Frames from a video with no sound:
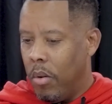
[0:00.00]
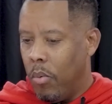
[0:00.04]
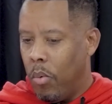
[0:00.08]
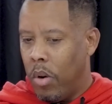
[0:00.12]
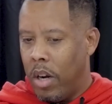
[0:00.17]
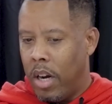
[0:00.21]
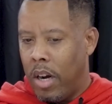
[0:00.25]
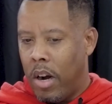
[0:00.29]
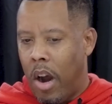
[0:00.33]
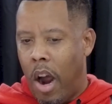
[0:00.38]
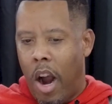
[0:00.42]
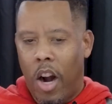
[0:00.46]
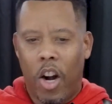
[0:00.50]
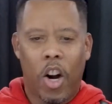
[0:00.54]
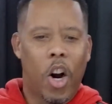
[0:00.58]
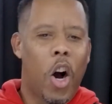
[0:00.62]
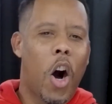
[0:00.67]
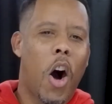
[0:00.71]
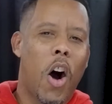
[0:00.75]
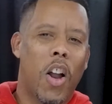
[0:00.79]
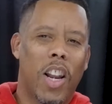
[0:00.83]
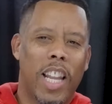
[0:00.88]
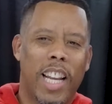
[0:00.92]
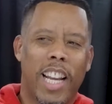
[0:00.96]
where our
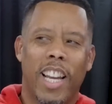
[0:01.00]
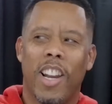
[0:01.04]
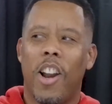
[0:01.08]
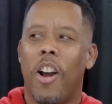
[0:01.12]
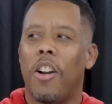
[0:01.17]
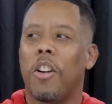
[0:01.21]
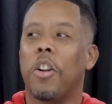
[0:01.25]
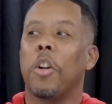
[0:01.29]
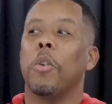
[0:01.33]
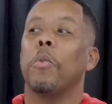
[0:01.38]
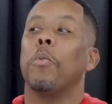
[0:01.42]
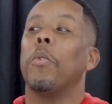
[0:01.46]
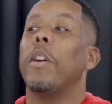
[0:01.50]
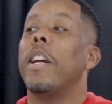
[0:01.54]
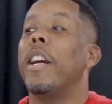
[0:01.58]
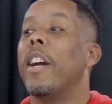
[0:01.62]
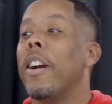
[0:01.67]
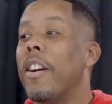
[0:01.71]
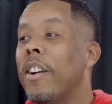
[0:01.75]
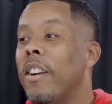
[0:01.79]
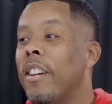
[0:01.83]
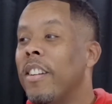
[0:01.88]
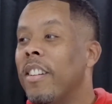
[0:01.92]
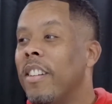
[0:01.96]
calling and our
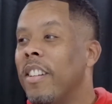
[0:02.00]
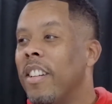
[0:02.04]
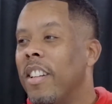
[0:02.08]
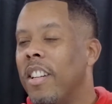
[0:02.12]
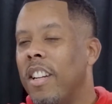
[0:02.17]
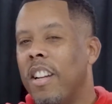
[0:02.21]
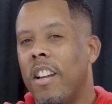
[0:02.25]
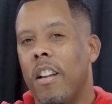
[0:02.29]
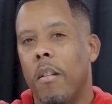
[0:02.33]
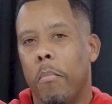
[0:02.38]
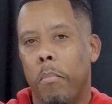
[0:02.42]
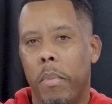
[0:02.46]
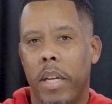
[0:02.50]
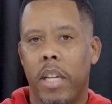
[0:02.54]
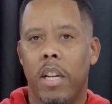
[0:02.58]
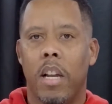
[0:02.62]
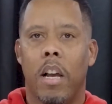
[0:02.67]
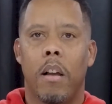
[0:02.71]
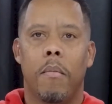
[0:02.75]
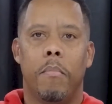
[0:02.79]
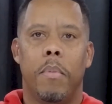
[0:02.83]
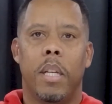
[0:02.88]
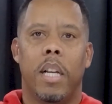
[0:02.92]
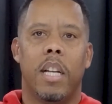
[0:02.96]
career
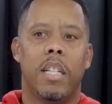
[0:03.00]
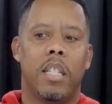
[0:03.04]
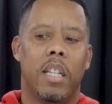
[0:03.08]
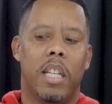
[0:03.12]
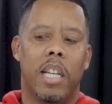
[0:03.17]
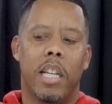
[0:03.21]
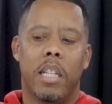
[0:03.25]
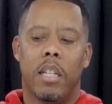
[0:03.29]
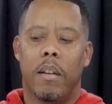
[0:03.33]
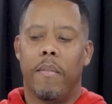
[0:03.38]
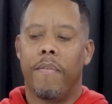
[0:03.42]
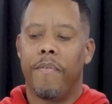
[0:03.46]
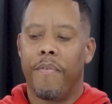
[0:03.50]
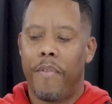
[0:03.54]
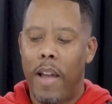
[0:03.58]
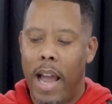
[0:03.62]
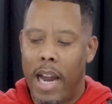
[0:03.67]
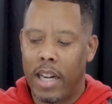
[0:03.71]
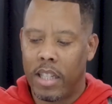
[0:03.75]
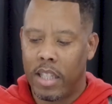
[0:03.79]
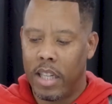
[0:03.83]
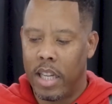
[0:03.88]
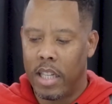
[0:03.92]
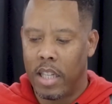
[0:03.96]
meet up, because it is a
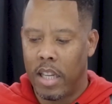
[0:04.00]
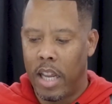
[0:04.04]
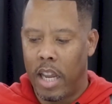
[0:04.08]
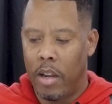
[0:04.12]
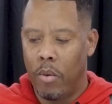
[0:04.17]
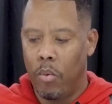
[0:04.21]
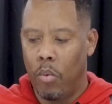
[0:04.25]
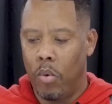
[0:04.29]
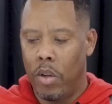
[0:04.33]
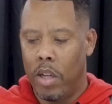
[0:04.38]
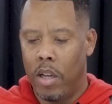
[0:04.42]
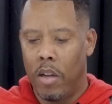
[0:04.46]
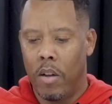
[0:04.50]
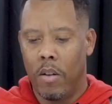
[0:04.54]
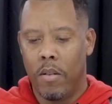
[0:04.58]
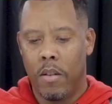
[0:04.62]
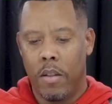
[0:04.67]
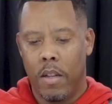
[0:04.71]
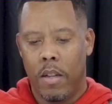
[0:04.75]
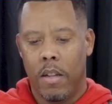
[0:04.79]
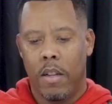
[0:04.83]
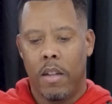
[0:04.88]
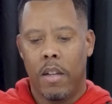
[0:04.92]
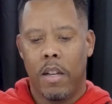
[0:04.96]
fact that they will
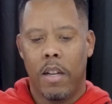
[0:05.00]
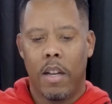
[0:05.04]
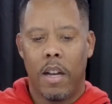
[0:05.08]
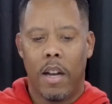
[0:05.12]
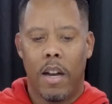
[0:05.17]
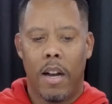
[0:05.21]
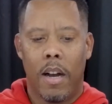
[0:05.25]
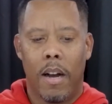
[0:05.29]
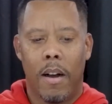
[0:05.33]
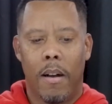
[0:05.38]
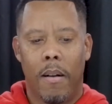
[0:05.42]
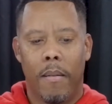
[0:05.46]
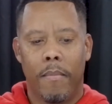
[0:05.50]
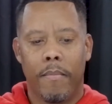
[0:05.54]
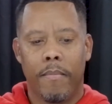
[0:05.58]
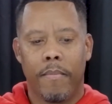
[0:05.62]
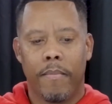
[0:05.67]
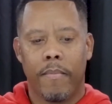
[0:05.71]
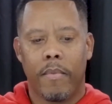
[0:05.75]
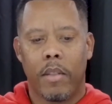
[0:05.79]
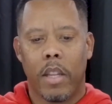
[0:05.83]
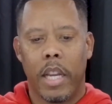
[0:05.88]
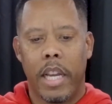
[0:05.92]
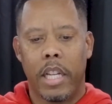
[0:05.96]

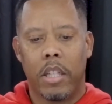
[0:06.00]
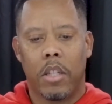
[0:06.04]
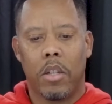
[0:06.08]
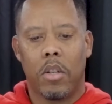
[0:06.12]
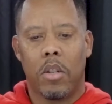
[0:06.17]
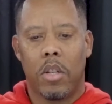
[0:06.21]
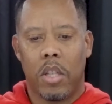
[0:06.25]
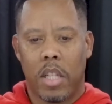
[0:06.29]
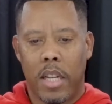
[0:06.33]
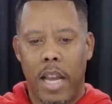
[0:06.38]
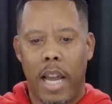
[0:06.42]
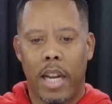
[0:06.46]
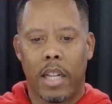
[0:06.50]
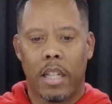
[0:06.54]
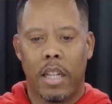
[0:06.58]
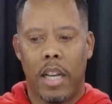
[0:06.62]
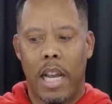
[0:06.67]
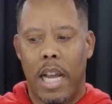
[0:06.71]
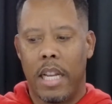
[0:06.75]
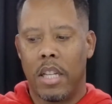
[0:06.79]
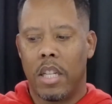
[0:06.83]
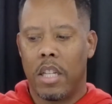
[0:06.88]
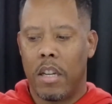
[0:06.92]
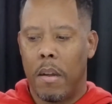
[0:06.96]

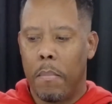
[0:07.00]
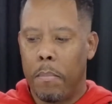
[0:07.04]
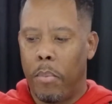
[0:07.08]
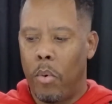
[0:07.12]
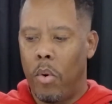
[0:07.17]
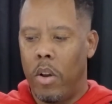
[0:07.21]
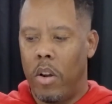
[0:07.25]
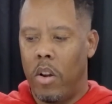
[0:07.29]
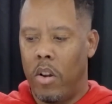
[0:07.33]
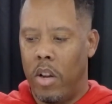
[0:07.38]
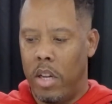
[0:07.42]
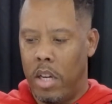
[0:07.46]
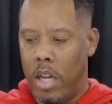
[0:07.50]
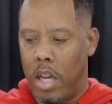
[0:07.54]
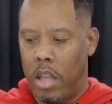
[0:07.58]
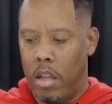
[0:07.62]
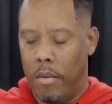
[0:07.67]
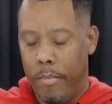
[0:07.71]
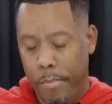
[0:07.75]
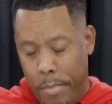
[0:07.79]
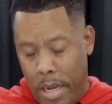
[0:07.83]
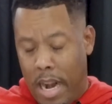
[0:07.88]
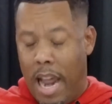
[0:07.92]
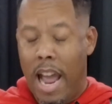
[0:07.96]
intersect at some point or
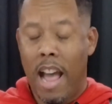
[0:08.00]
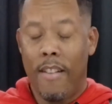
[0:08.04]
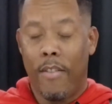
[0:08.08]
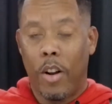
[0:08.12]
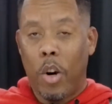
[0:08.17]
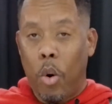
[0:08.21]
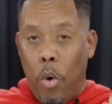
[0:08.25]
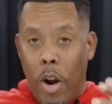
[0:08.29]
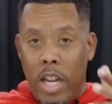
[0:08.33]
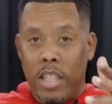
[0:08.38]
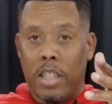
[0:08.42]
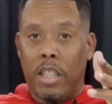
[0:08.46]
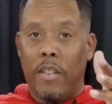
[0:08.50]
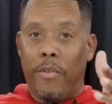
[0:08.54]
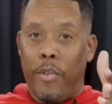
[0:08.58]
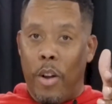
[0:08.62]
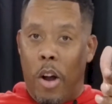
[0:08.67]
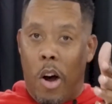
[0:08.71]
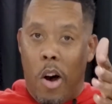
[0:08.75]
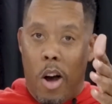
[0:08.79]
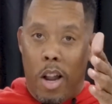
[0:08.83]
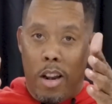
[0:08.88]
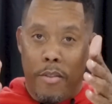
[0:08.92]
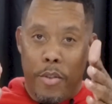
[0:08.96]
another. But I have a question
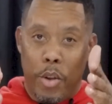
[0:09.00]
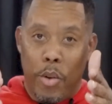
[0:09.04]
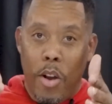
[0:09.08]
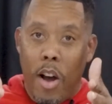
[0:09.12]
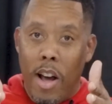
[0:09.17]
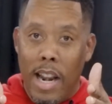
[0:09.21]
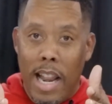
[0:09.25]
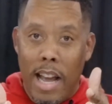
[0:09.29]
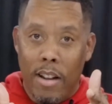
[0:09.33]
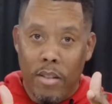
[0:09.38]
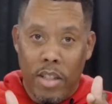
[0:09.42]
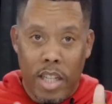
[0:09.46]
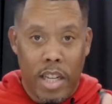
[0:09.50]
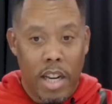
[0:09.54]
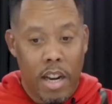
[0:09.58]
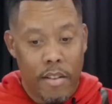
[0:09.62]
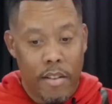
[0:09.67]
for all of you all out